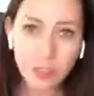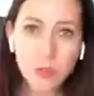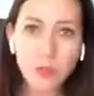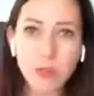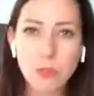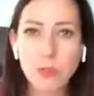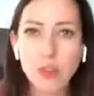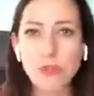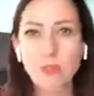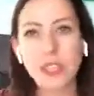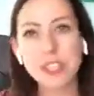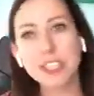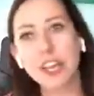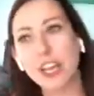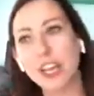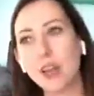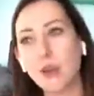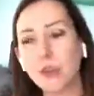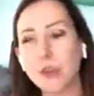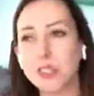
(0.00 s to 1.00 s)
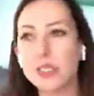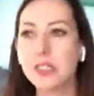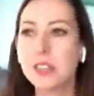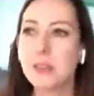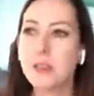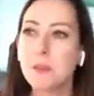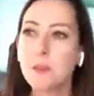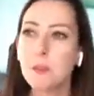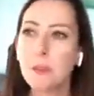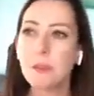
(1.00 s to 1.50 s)
with my friend earlier was
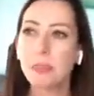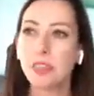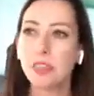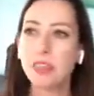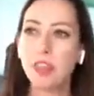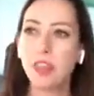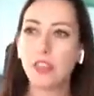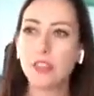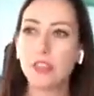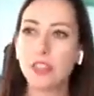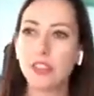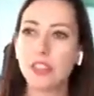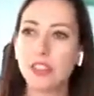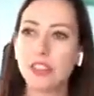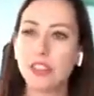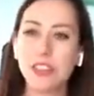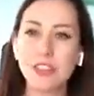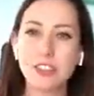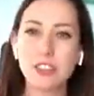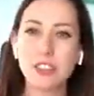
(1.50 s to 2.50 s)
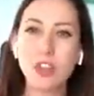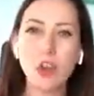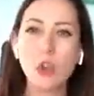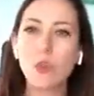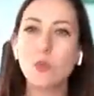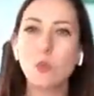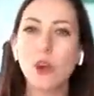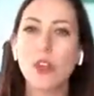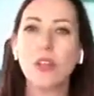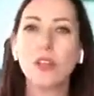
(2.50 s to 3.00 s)
that there's no
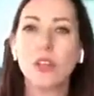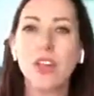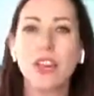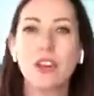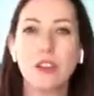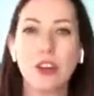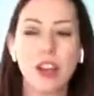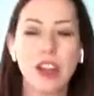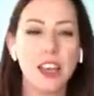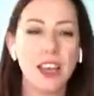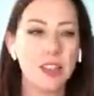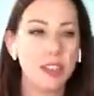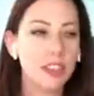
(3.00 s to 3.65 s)
one thing, right? I